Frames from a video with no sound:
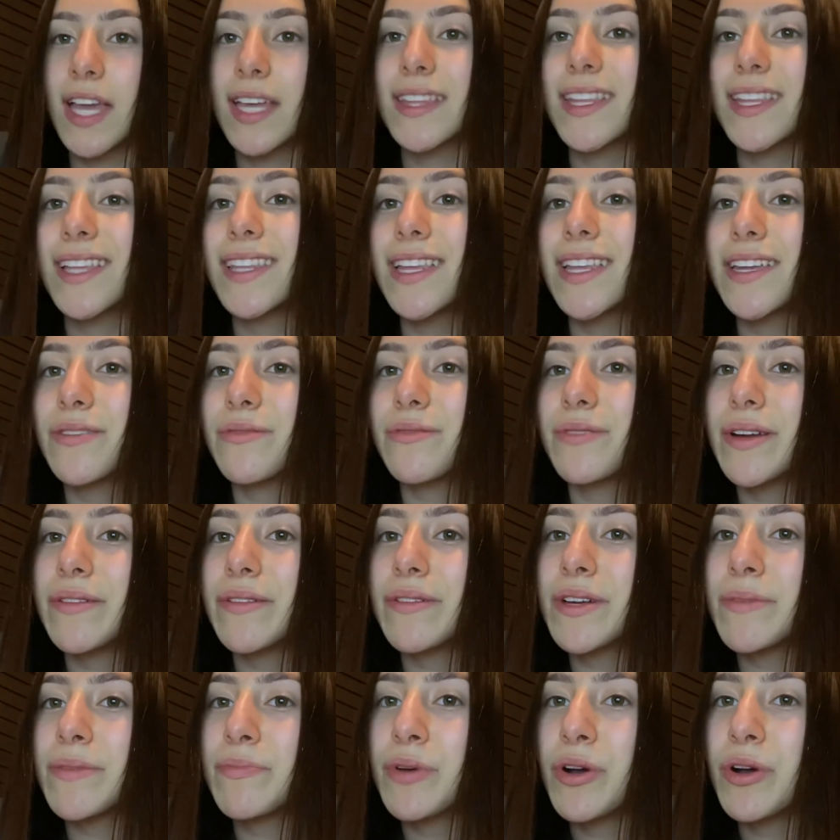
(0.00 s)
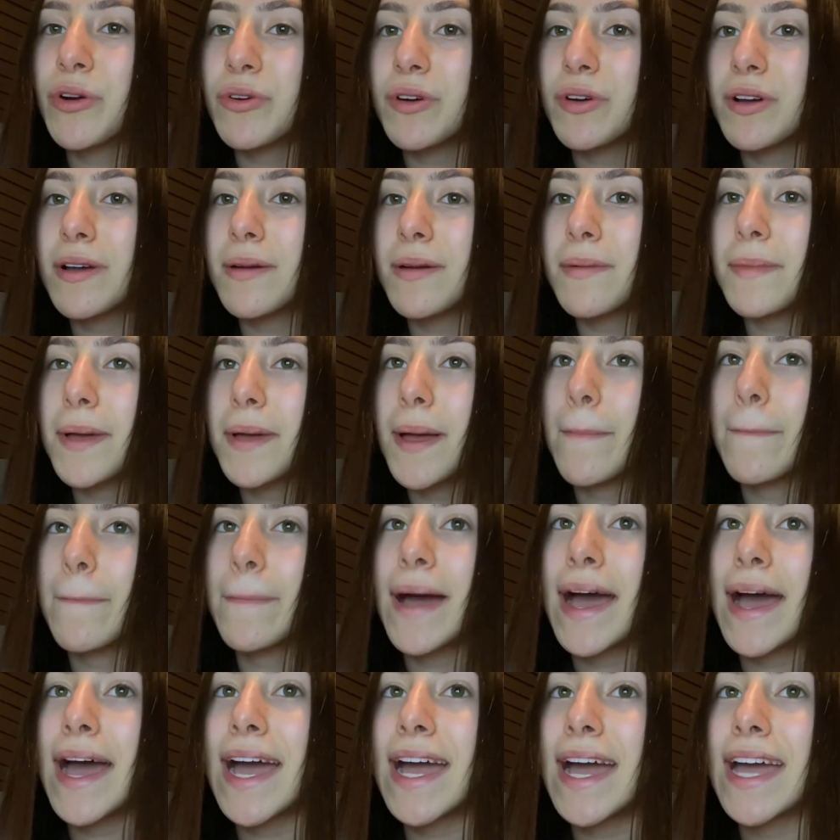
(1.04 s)
The literary poem
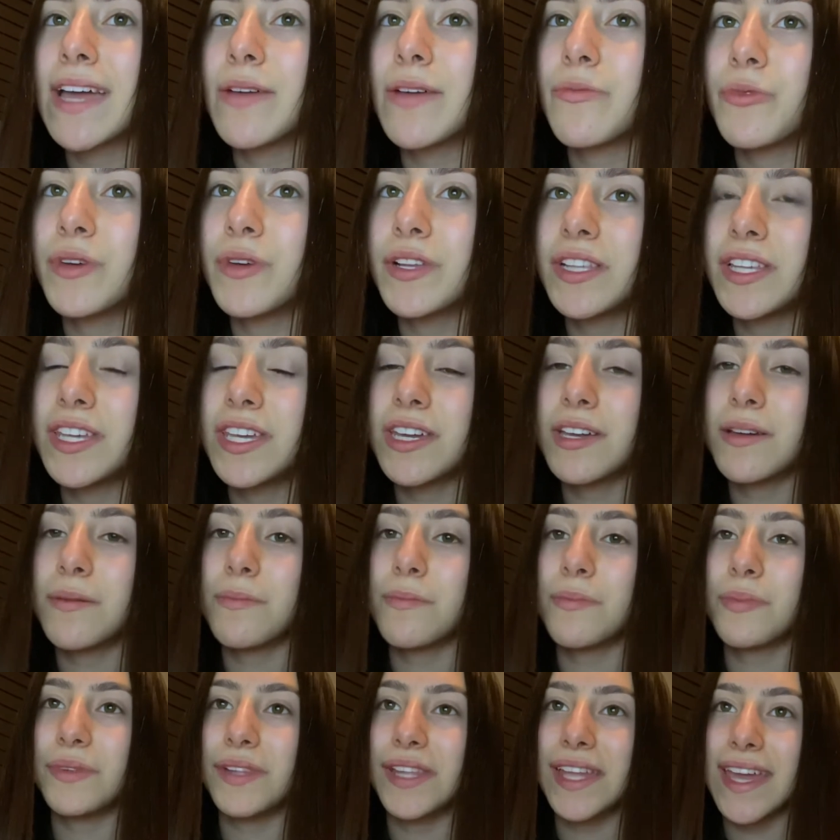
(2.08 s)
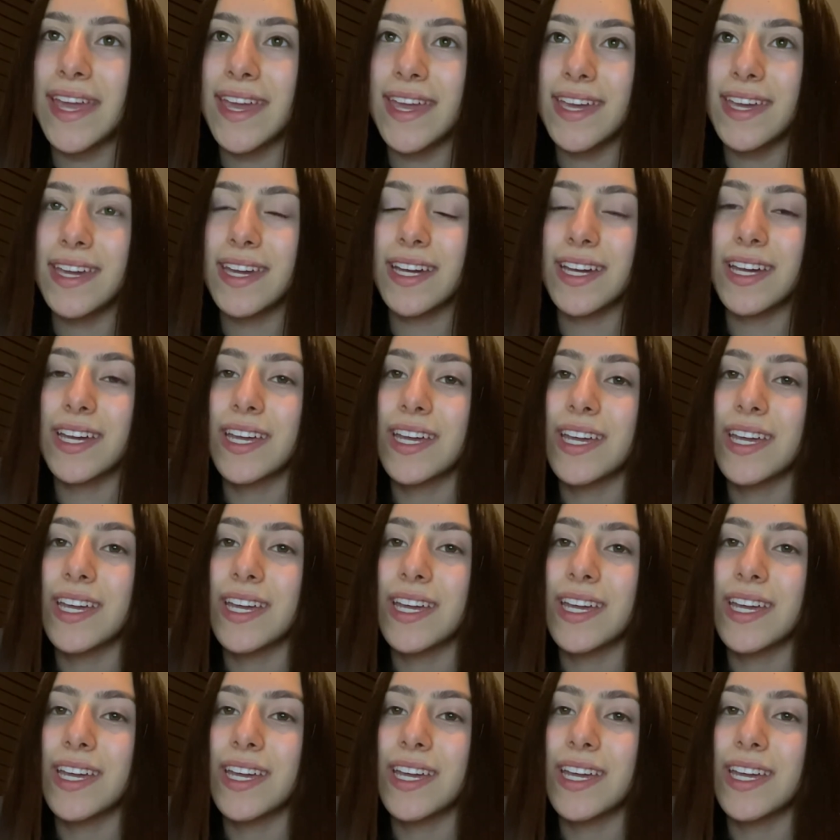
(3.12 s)
by William Blake